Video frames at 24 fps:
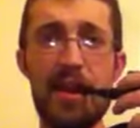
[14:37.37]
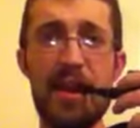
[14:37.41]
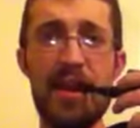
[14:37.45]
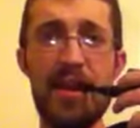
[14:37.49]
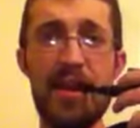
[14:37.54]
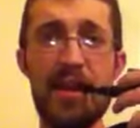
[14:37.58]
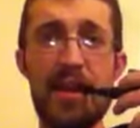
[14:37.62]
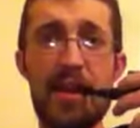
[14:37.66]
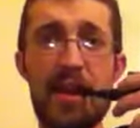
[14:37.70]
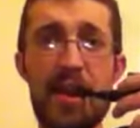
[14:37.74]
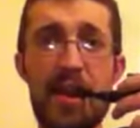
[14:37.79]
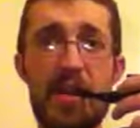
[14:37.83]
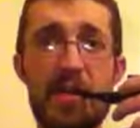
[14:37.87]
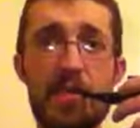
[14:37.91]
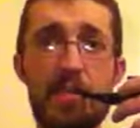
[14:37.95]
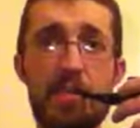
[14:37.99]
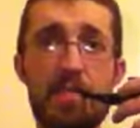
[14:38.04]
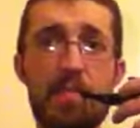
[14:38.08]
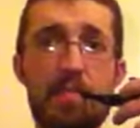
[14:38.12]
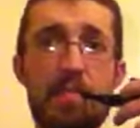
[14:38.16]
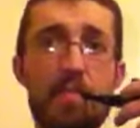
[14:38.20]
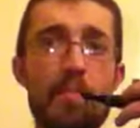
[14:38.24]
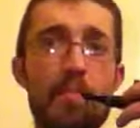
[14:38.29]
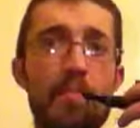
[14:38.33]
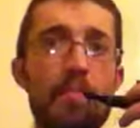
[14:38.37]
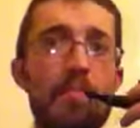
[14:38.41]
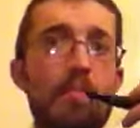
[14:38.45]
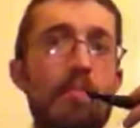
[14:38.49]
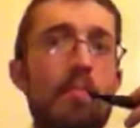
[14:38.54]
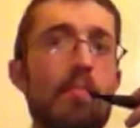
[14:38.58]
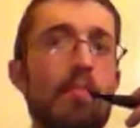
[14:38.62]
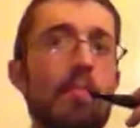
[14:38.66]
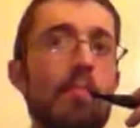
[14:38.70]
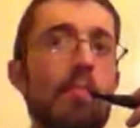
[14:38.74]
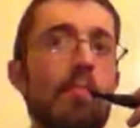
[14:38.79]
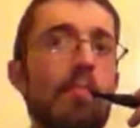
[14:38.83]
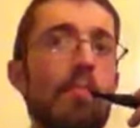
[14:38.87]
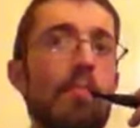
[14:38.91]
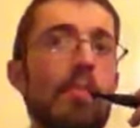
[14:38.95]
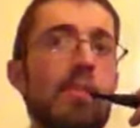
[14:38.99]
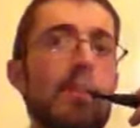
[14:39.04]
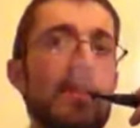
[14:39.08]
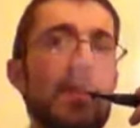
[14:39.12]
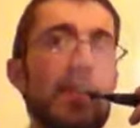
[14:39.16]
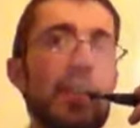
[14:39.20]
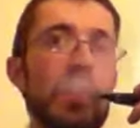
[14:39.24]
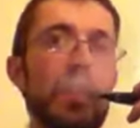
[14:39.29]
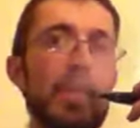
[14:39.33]
anything.
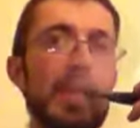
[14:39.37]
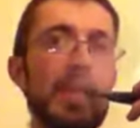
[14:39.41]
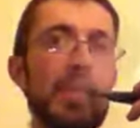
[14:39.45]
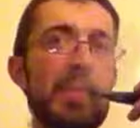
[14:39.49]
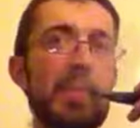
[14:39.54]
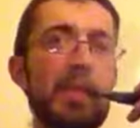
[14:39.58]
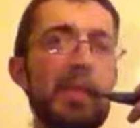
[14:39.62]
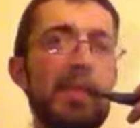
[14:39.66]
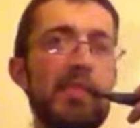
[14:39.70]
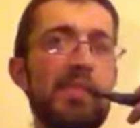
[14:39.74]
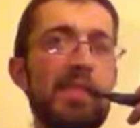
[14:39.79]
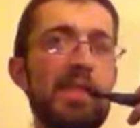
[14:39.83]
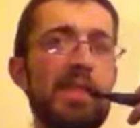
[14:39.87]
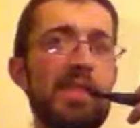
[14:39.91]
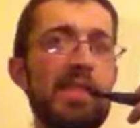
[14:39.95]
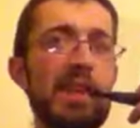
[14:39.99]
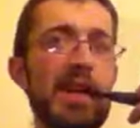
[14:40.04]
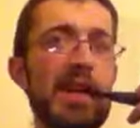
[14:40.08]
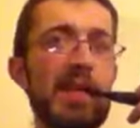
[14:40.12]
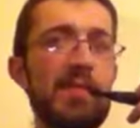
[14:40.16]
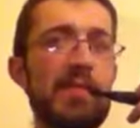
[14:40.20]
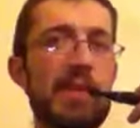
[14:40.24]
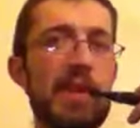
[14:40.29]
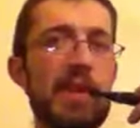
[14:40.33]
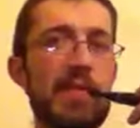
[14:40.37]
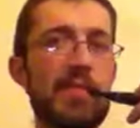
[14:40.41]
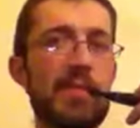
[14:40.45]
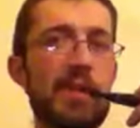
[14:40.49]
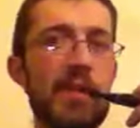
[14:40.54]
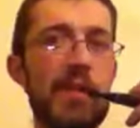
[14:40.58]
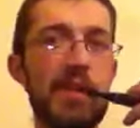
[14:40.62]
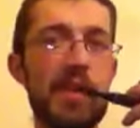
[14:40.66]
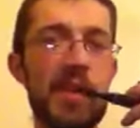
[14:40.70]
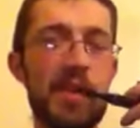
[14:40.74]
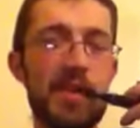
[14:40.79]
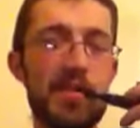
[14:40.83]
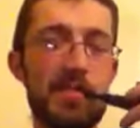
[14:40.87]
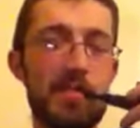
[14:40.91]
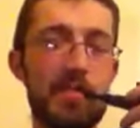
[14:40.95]
Coming up on a 15-minute mark.